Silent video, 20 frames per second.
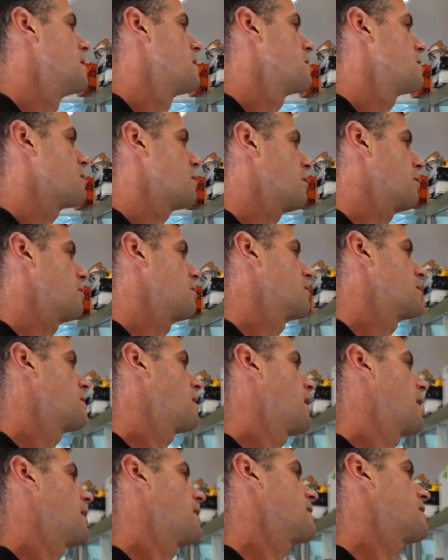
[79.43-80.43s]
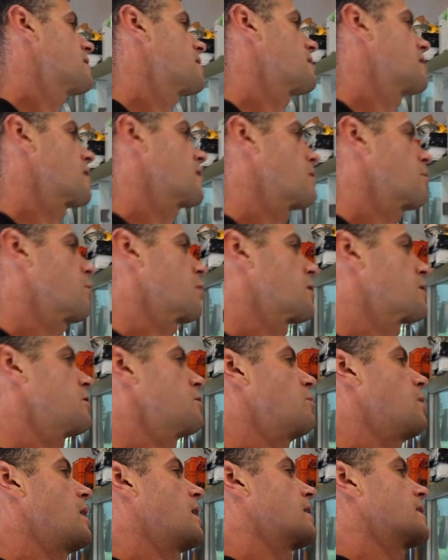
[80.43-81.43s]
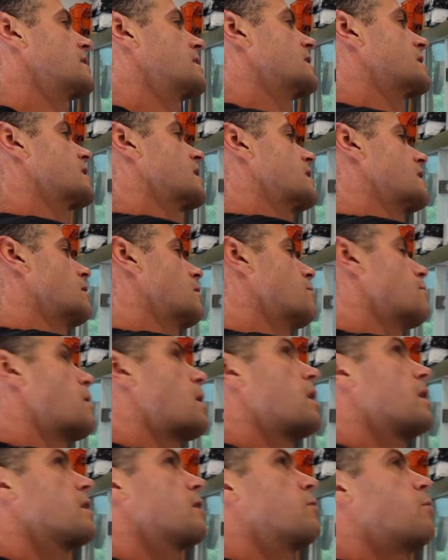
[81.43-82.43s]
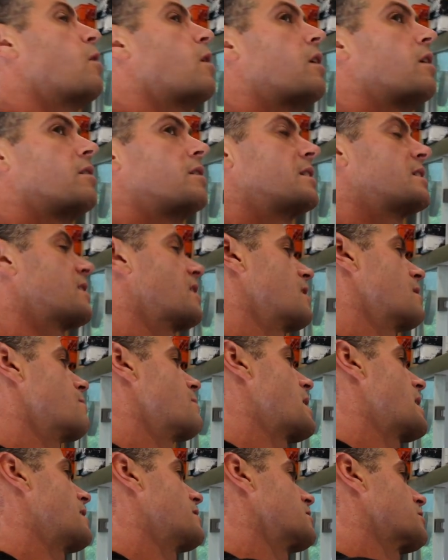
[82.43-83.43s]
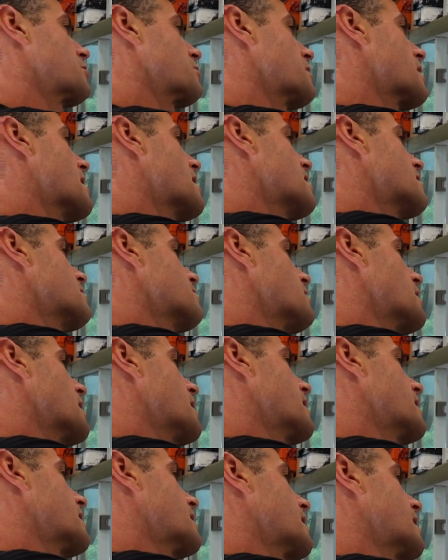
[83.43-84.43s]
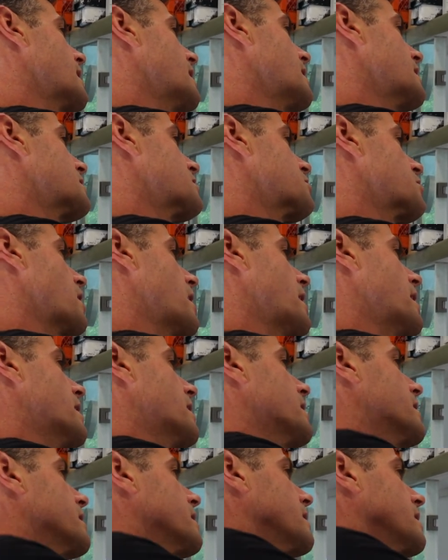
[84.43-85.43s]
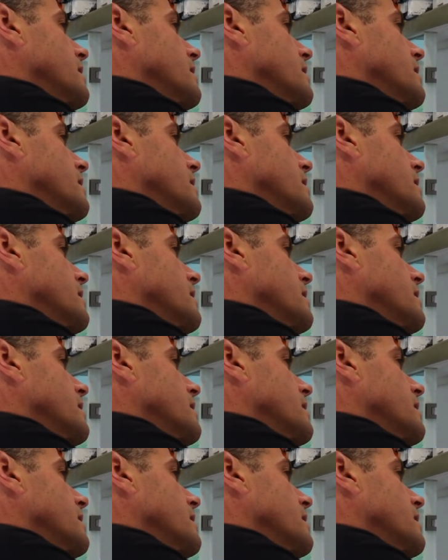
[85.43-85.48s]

So uh, this isn't gonna work too well because it's a little mock wall that's gonna bounce around, but hey, let's try it.